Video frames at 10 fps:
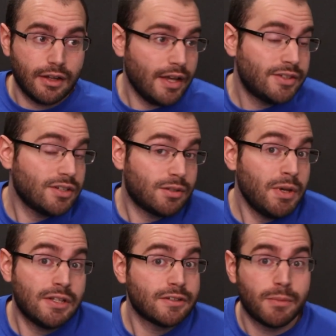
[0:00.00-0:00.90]
It just, to me,
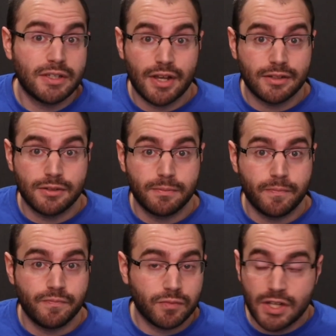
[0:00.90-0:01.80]
it doesn't make sense.
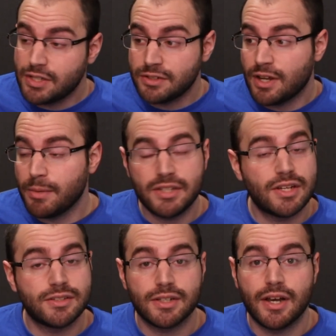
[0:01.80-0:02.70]
It does not make
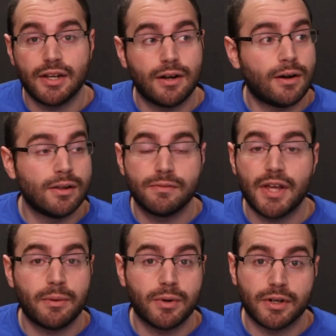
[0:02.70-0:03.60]
sense to cut all of
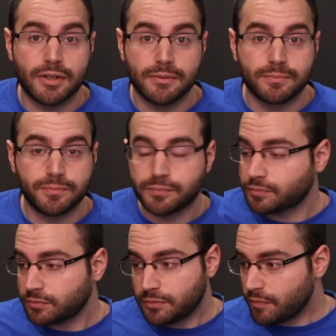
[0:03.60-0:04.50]
that work
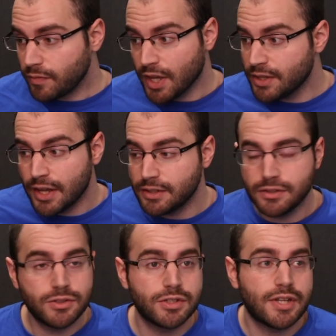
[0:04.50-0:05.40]
and
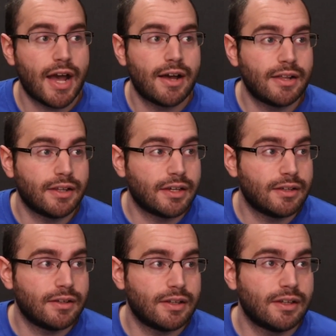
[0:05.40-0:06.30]
then just have, like,
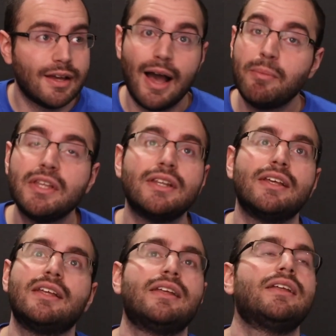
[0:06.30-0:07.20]
I mean,
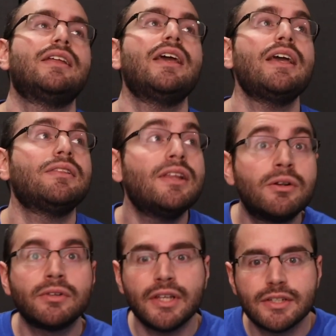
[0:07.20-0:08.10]
it
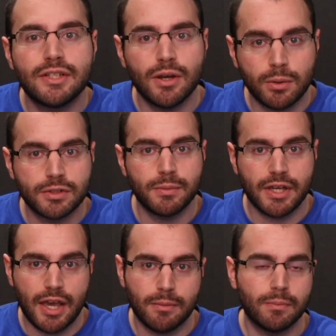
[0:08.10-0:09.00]
literally is the ultimate
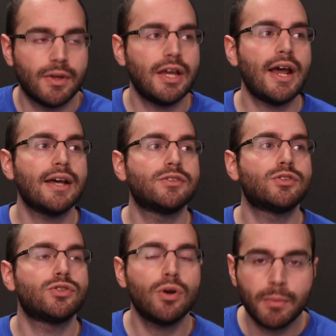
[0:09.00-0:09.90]
game. It has
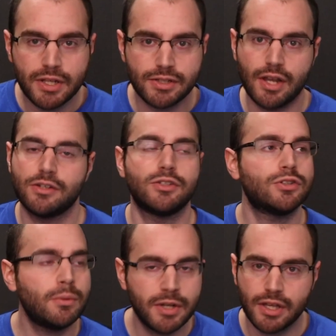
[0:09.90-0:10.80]
so many stages,
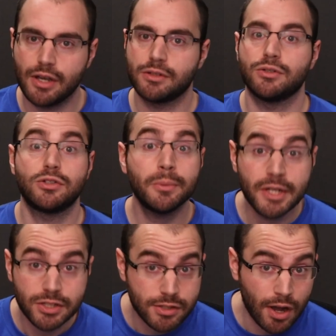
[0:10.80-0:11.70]
so many characters, so many
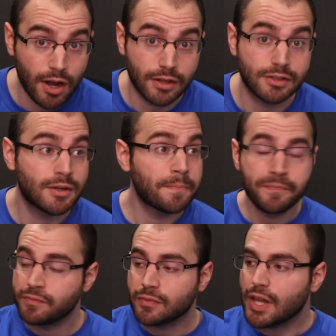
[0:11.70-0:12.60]
songs.
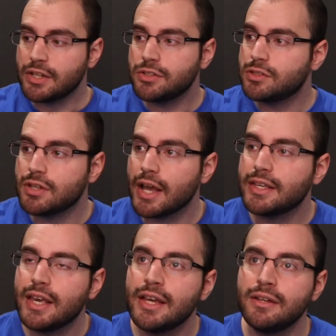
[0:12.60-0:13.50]
I
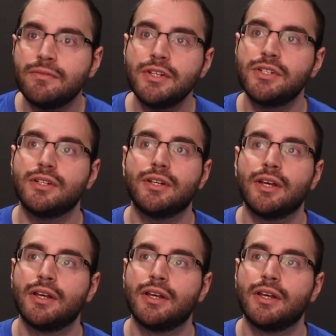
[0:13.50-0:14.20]
can't envision.